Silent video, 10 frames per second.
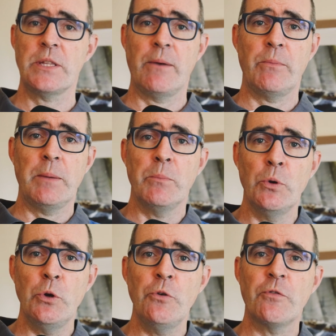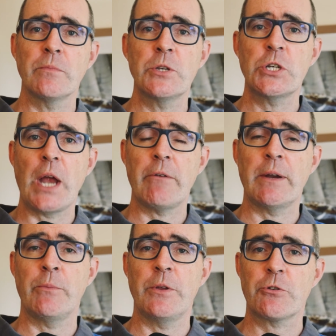then we moved from
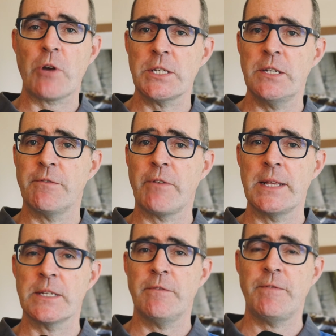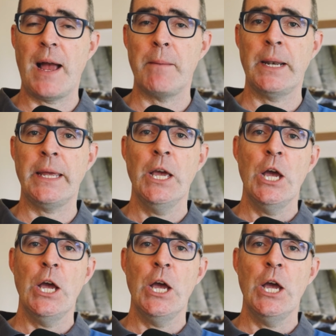sharing with trusted friends and family